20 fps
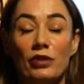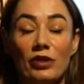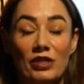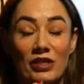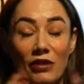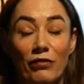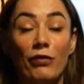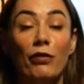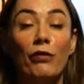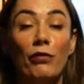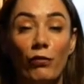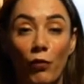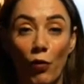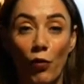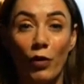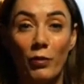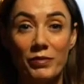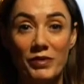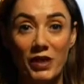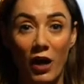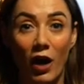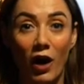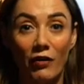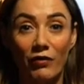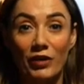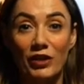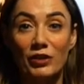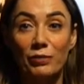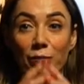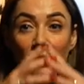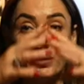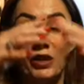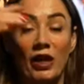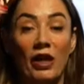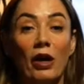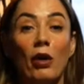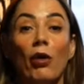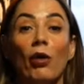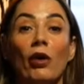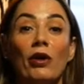different forms of it, but
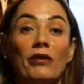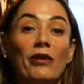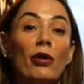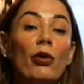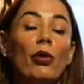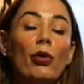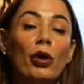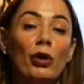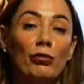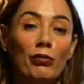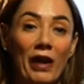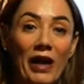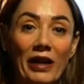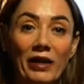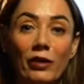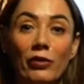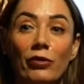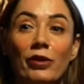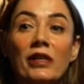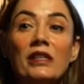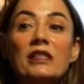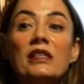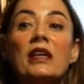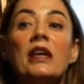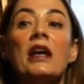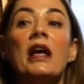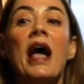they are all retinoids.